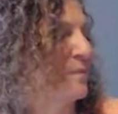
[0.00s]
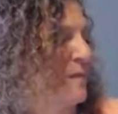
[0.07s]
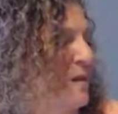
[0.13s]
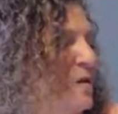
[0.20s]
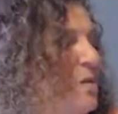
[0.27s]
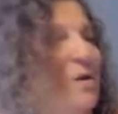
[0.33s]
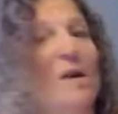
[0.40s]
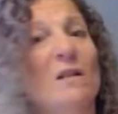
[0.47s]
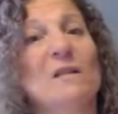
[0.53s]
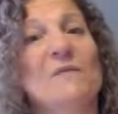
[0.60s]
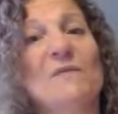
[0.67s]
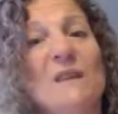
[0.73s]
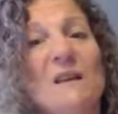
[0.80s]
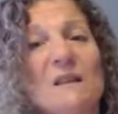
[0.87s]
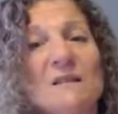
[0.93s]
all of
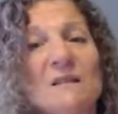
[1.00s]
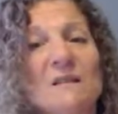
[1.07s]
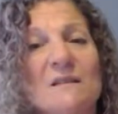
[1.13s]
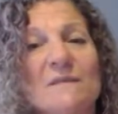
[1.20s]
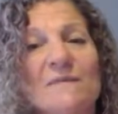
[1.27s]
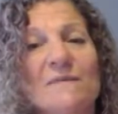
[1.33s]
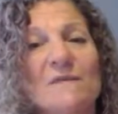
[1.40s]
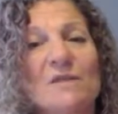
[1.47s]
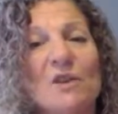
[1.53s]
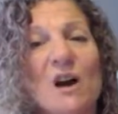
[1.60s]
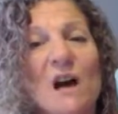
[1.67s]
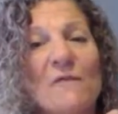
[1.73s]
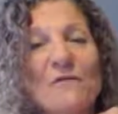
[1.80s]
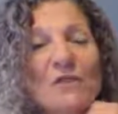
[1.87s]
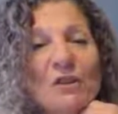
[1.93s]
this to
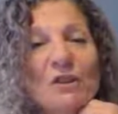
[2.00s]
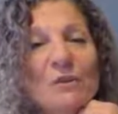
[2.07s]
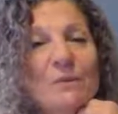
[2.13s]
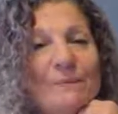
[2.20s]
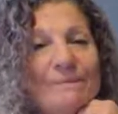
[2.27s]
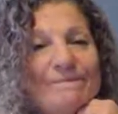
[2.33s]
offer you.